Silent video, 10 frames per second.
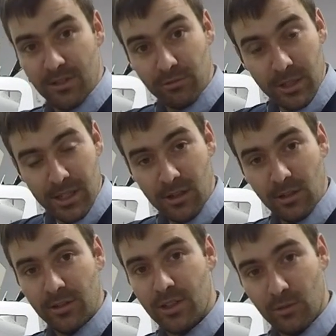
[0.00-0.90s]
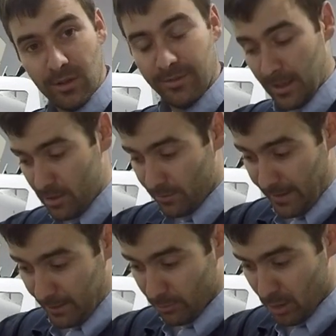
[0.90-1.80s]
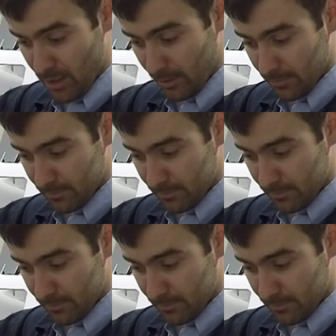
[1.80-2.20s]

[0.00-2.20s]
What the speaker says: three here until we find a fouled plug.